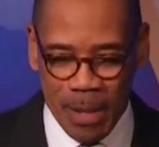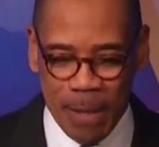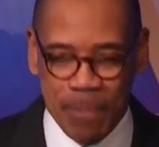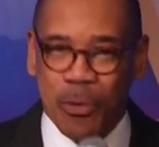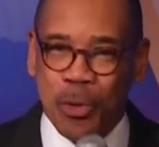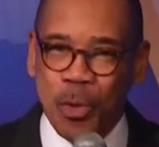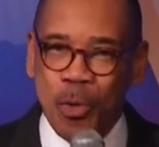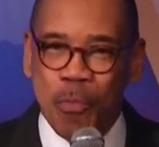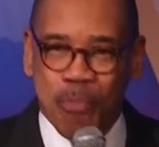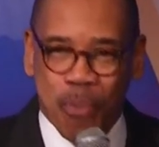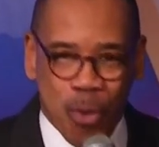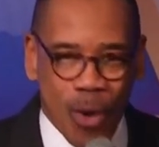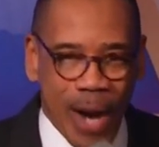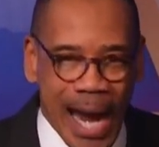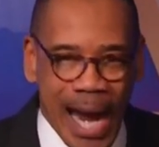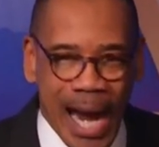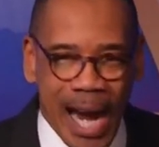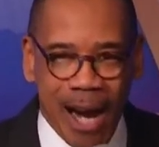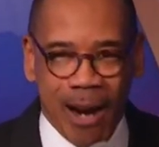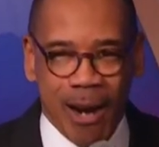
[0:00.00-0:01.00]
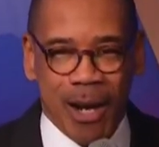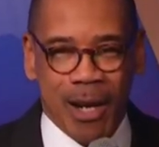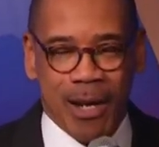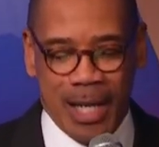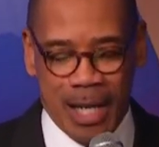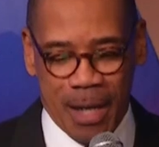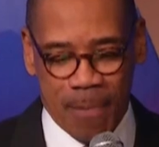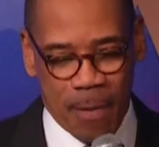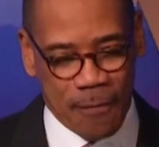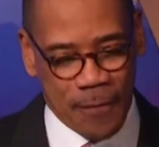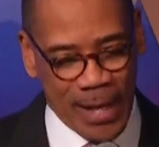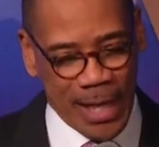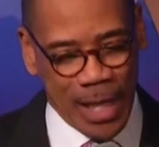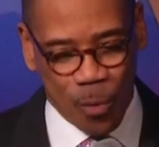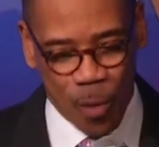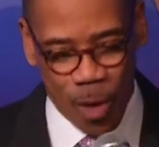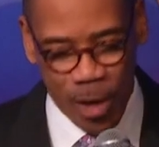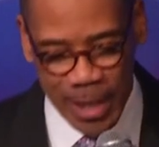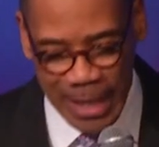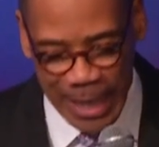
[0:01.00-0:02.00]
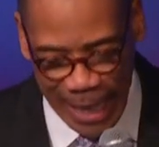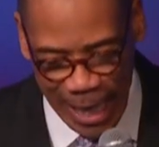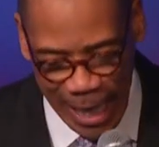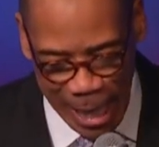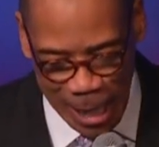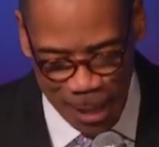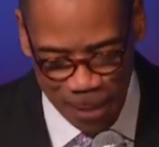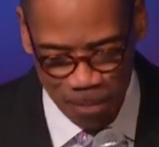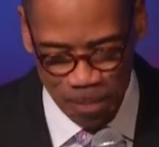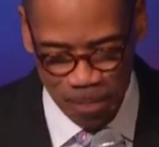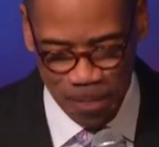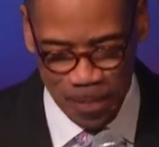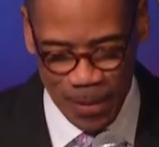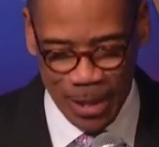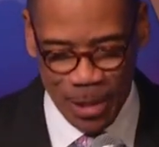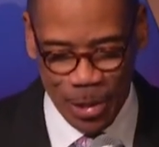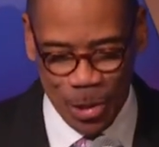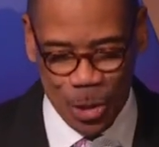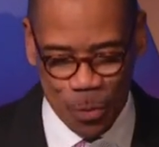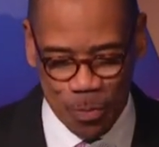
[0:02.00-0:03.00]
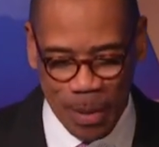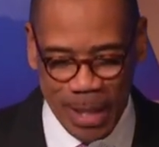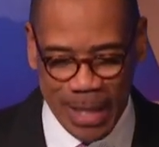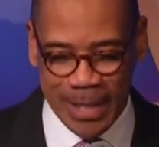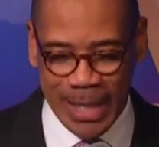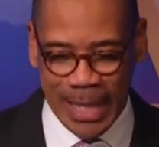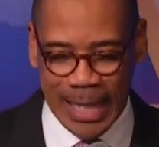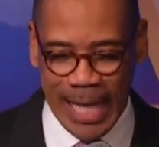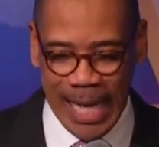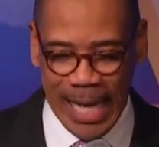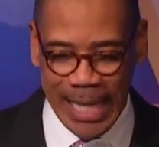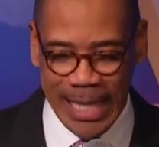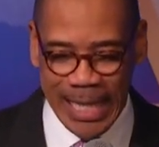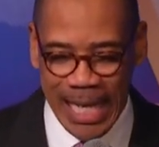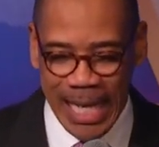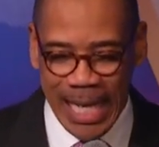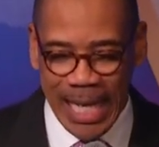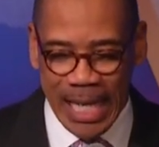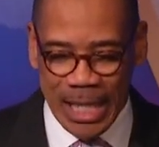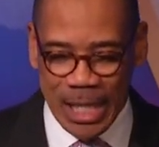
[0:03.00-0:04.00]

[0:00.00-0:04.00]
But through prayer, a prophetic word came, and he speaks again,